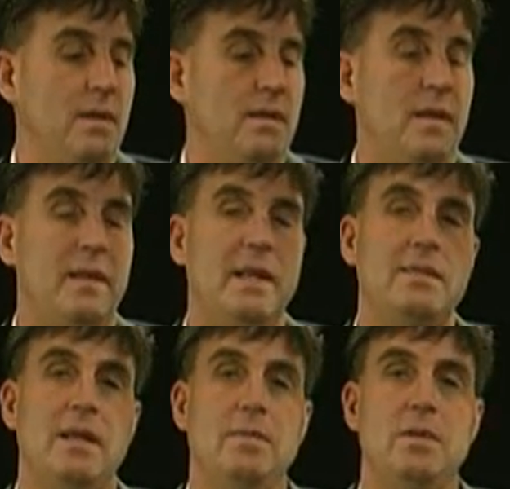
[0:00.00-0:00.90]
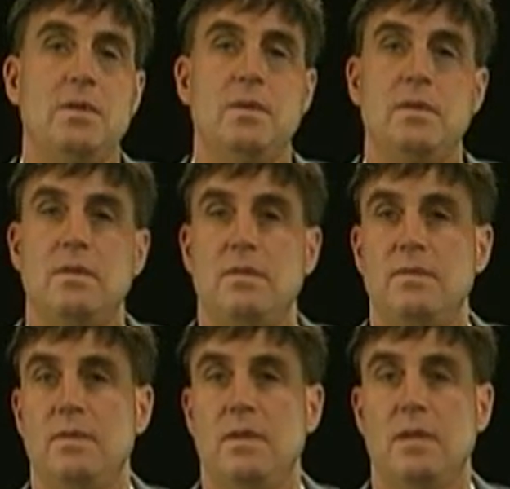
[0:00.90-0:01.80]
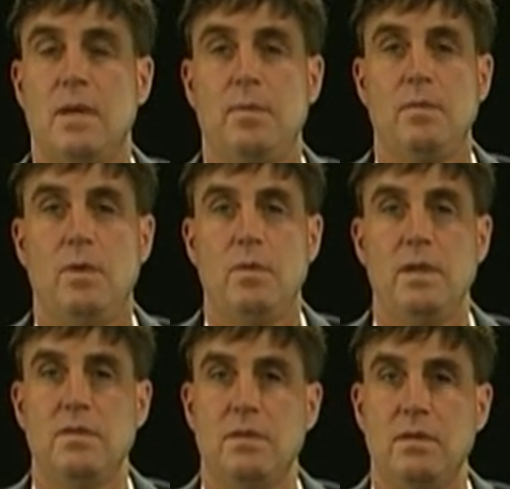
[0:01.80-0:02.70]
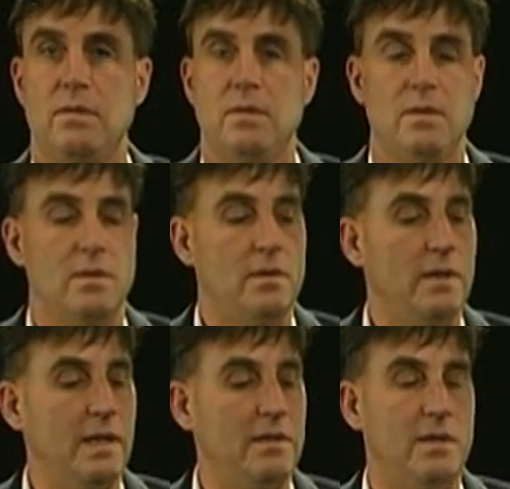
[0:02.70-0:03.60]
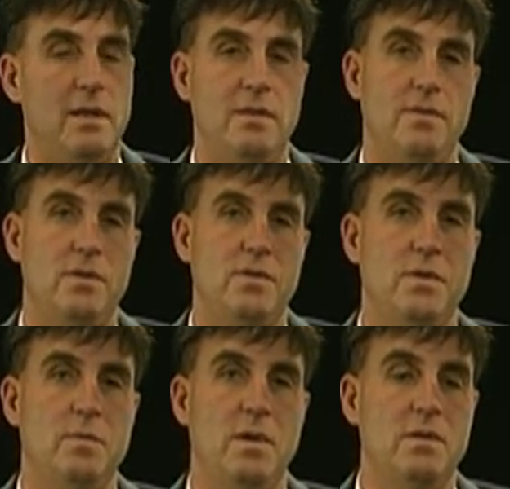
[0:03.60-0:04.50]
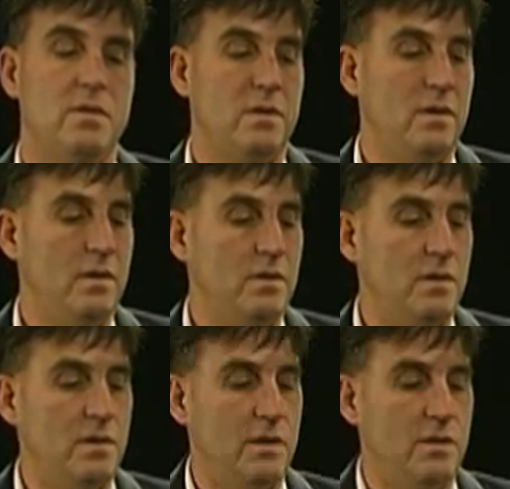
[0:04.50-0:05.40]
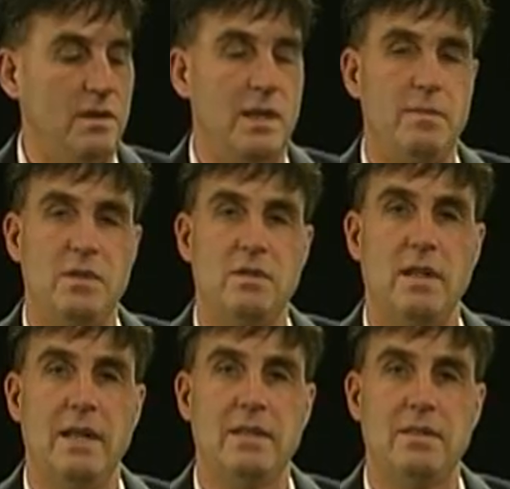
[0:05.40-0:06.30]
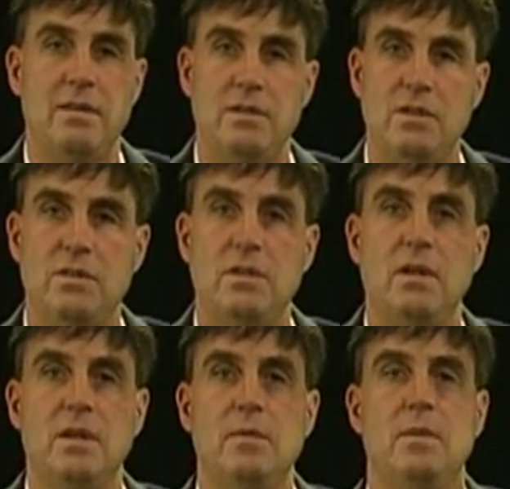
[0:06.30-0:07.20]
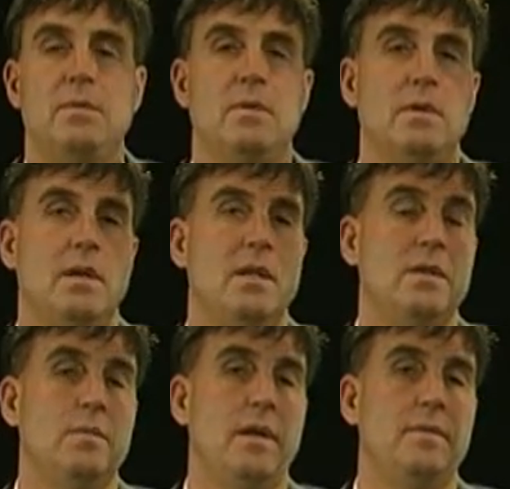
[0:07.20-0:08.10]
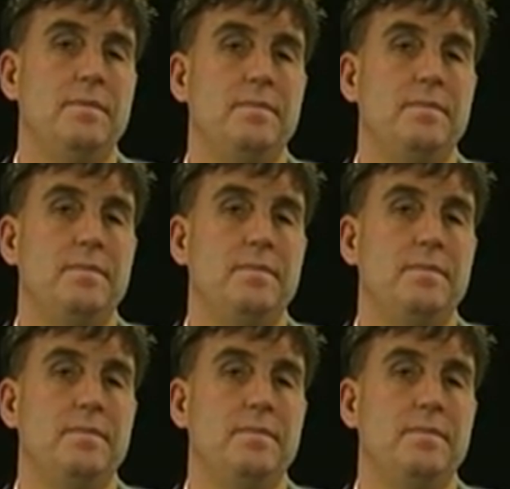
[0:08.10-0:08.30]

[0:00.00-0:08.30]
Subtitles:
Then the next time you do it, in a couple more weeks, or like I said, in the first few months, just see how much slack is there and just snug them up a little bit.